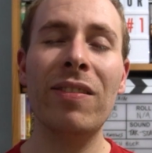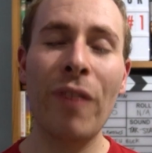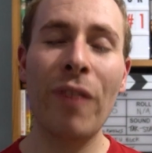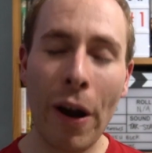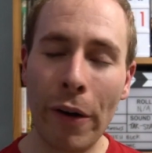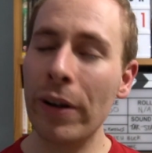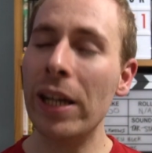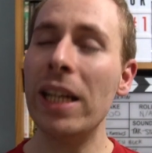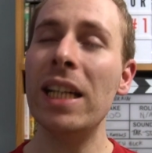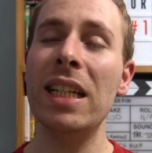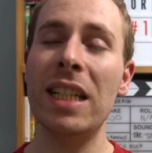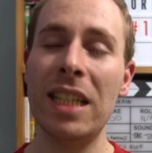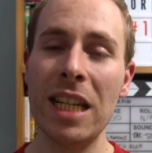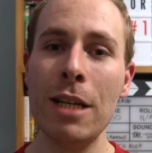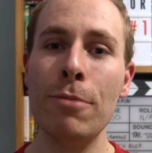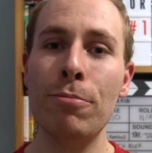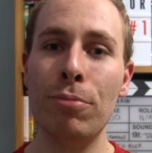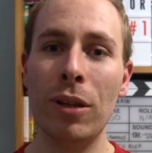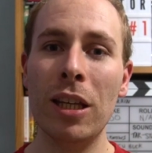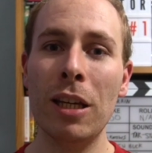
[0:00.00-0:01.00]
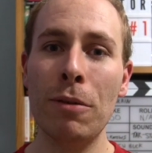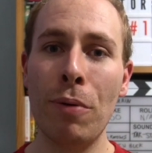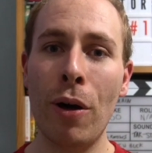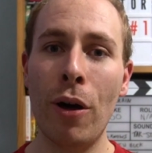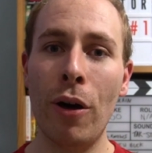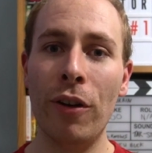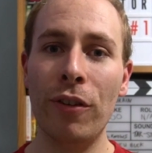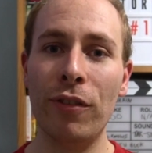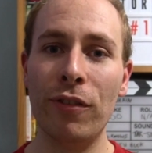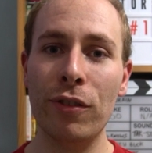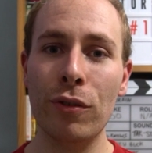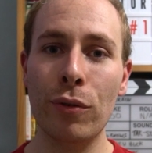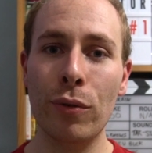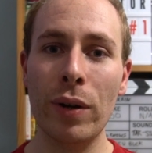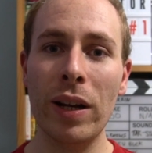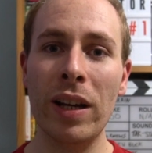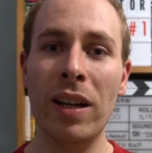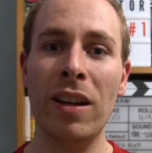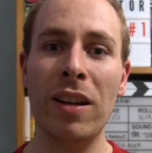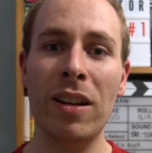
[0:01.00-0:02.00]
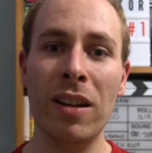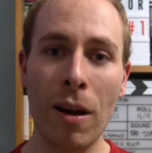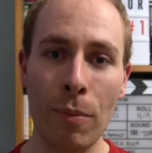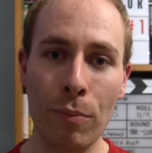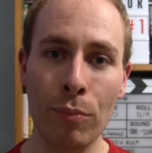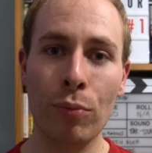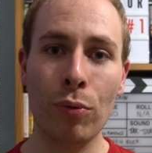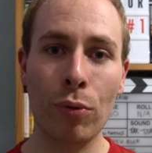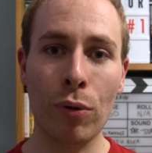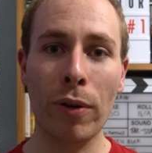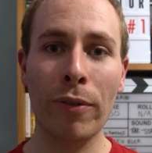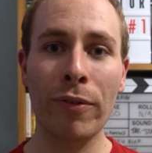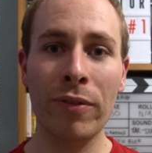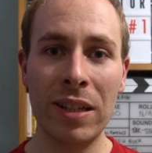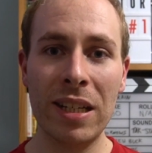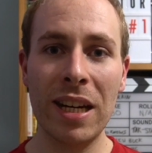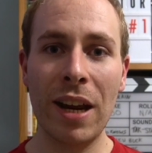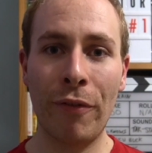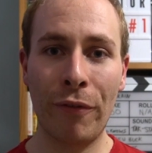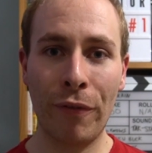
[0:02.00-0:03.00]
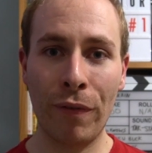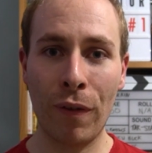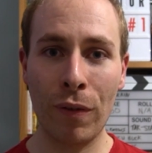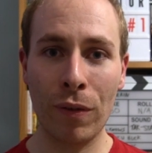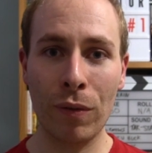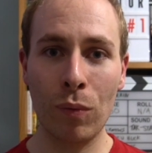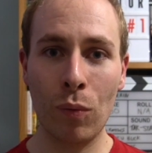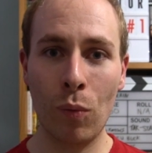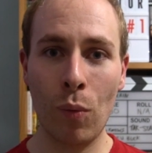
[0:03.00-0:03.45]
very deeply personal in a number of different